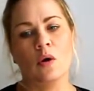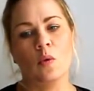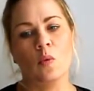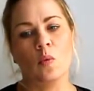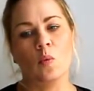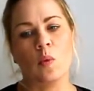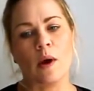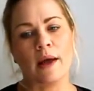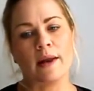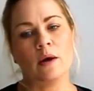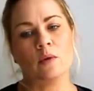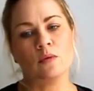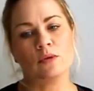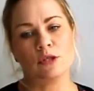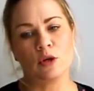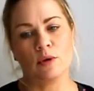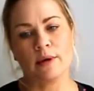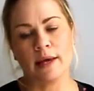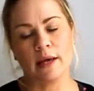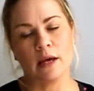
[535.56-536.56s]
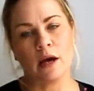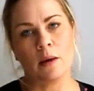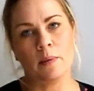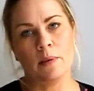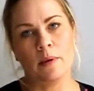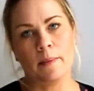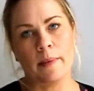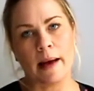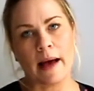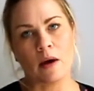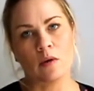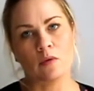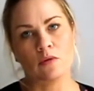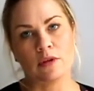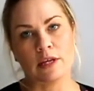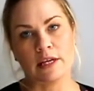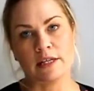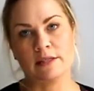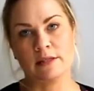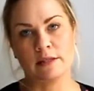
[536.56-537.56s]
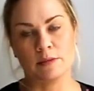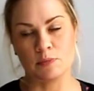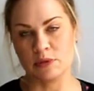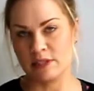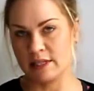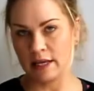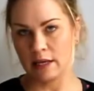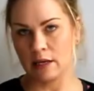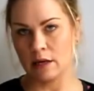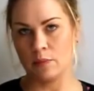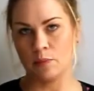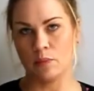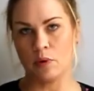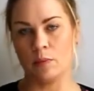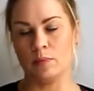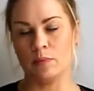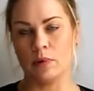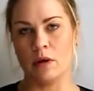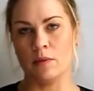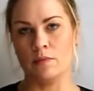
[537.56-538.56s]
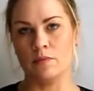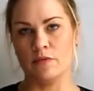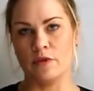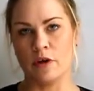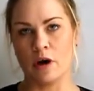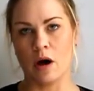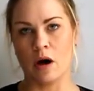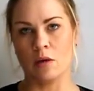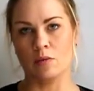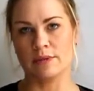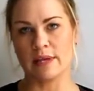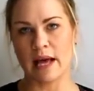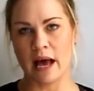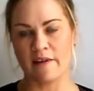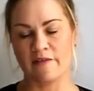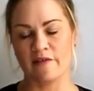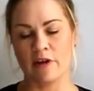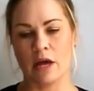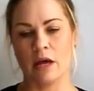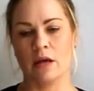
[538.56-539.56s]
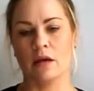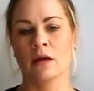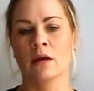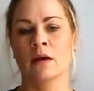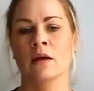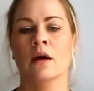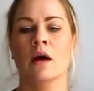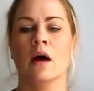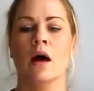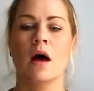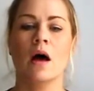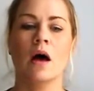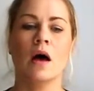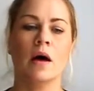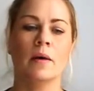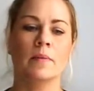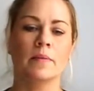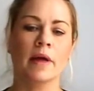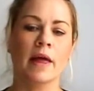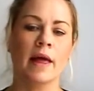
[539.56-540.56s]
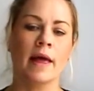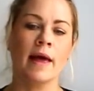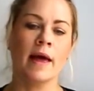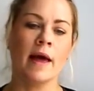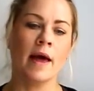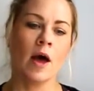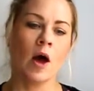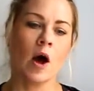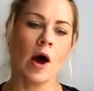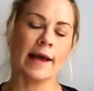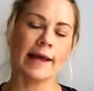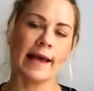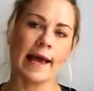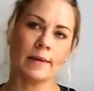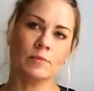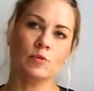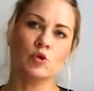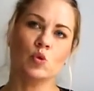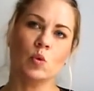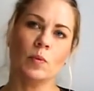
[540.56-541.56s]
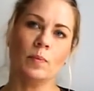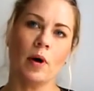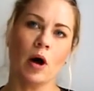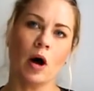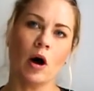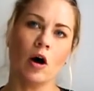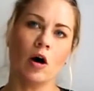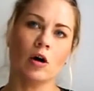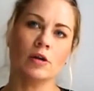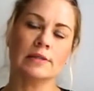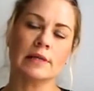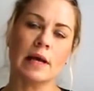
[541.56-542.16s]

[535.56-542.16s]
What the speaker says: when I was looking up about this particular problem that I was having, I came to a part